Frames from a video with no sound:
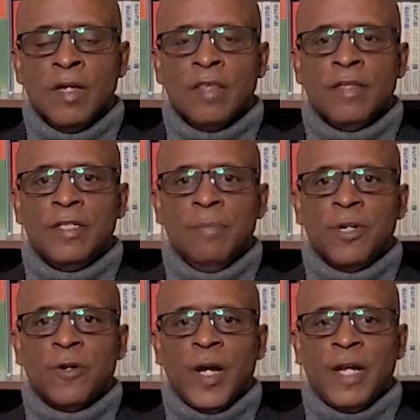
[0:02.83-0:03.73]
The
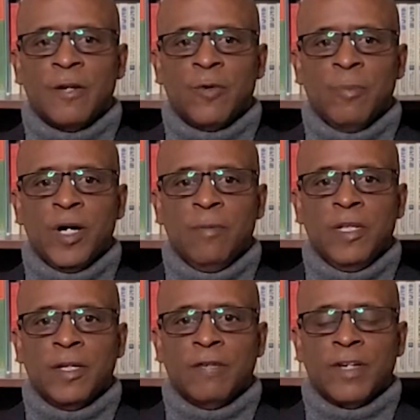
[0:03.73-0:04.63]
Democratic
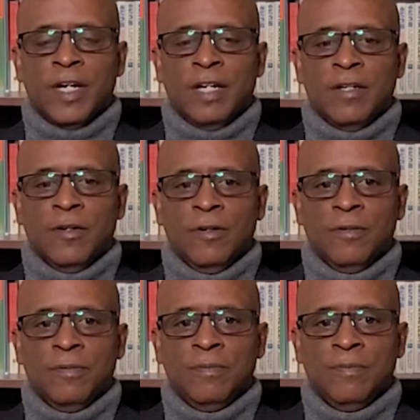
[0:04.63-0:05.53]
Republic of Congo.
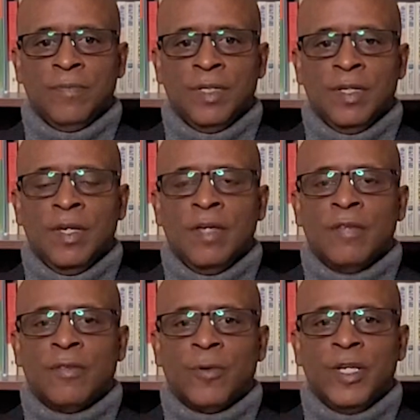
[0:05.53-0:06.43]

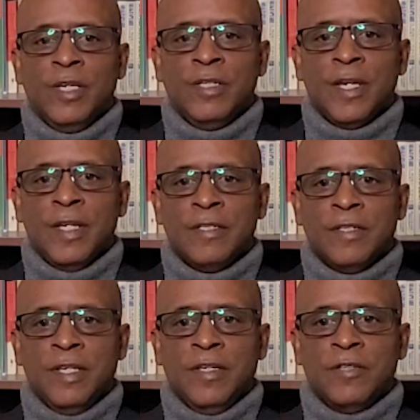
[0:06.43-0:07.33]
3
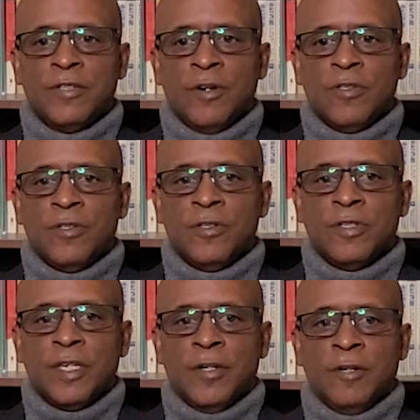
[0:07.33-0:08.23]
Tanzanian soldiers
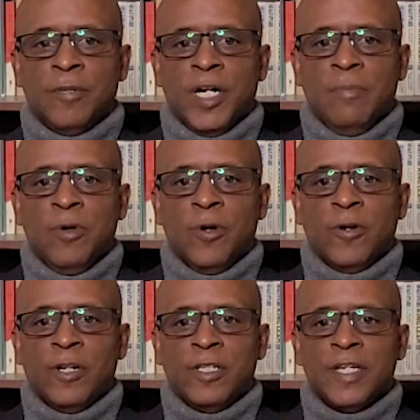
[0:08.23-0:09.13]
killed by
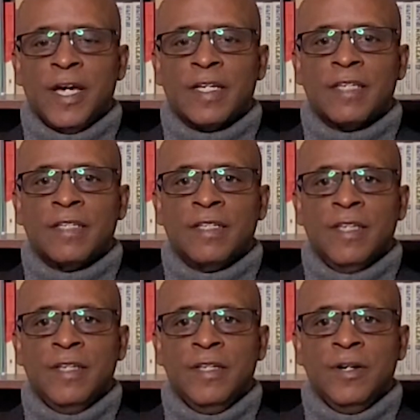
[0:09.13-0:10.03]
mortar attack
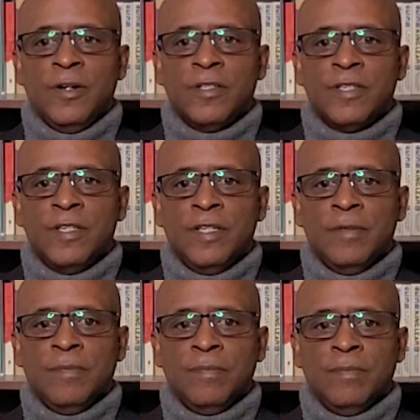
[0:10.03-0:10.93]
in DRC.
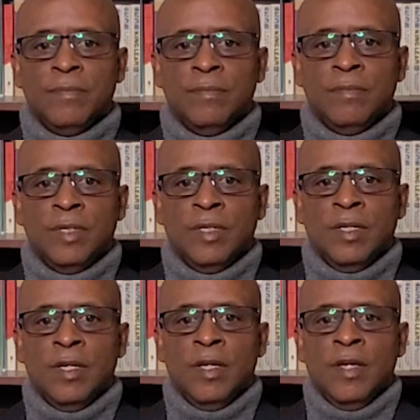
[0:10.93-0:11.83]

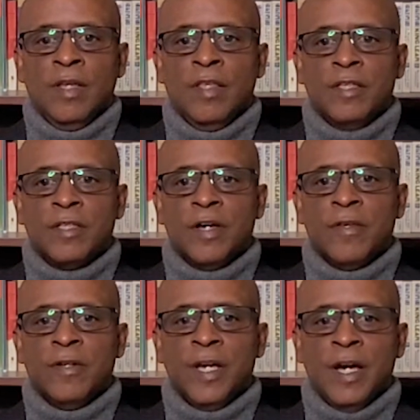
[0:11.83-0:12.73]
The
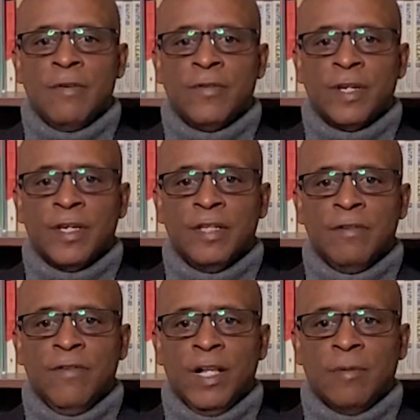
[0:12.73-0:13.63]
Southern African
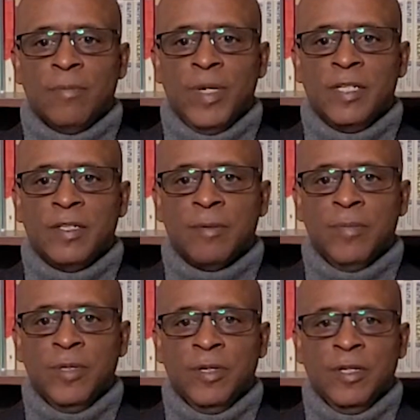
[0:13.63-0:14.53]
Development
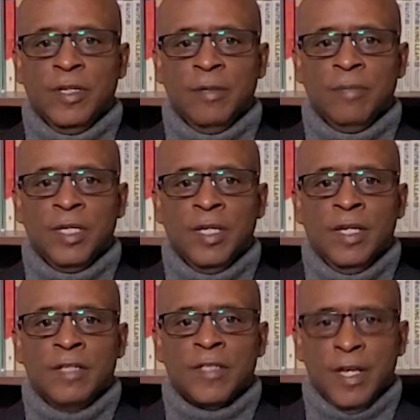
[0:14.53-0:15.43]
Community,
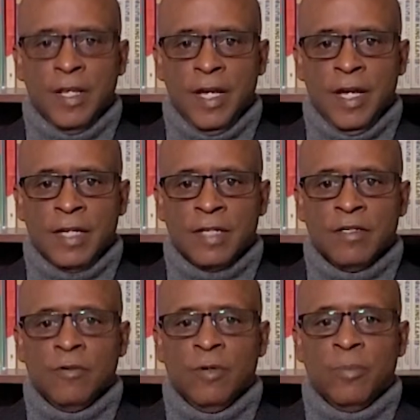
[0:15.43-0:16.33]
SADC,
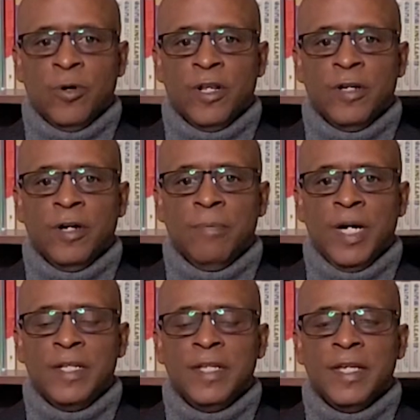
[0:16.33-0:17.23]
reported on
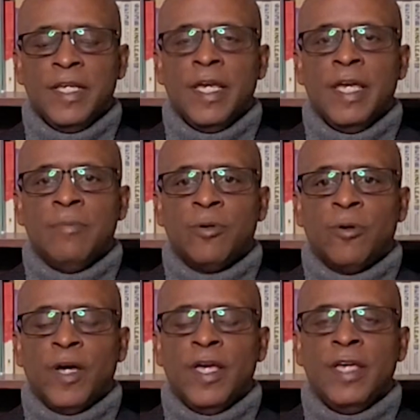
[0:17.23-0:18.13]
Monday,
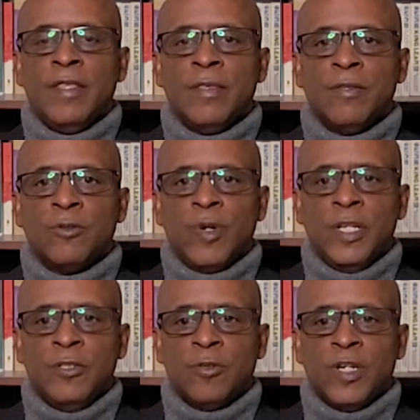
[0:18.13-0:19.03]
April 8,
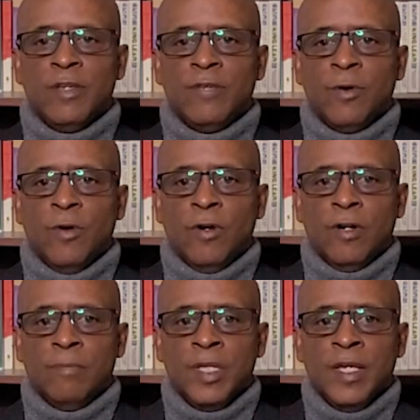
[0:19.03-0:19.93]

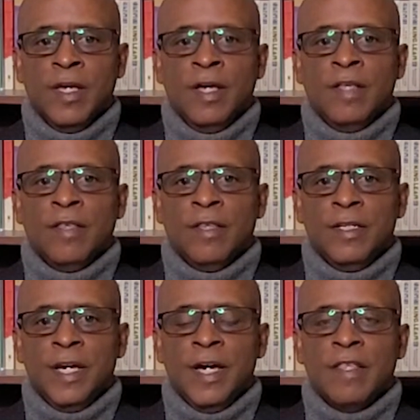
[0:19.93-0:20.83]
2024, the
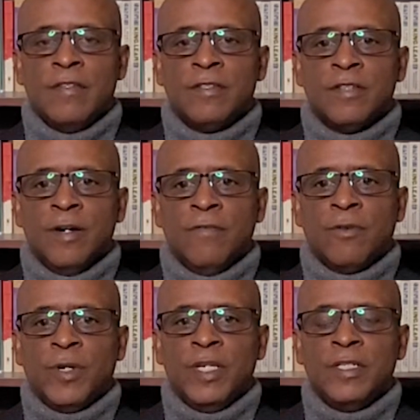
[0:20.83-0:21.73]
deaths of
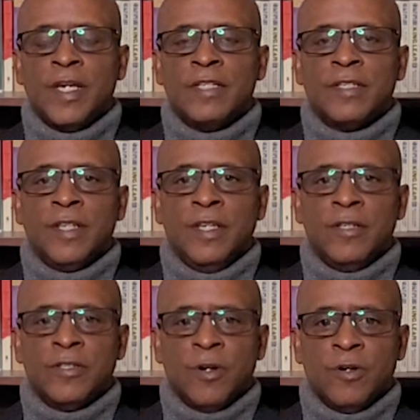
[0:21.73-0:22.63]
3 Tanzanian
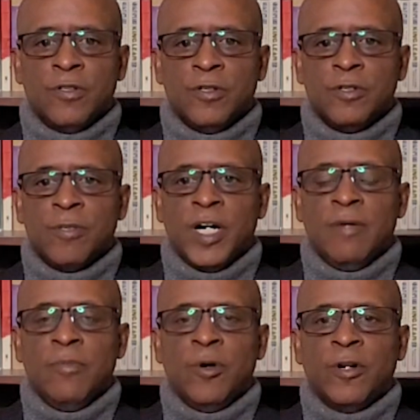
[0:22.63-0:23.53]
soldiers by
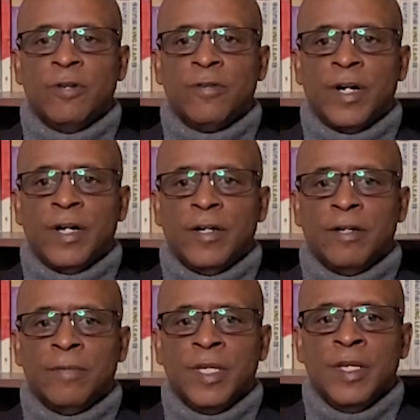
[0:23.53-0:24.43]
mortar fire
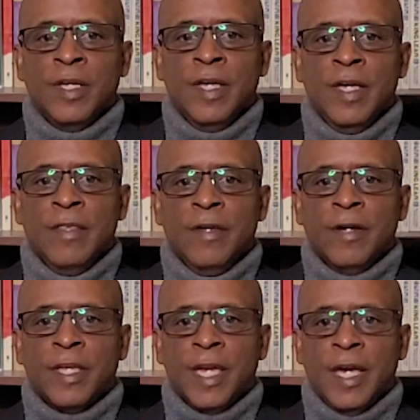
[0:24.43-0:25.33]
in their
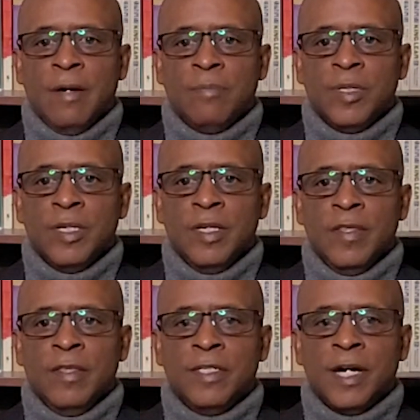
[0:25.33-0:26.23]
camp in
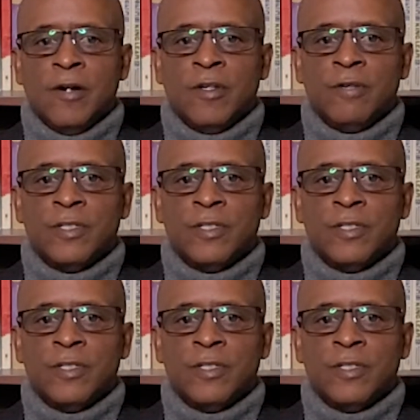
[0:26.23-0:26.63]
the town of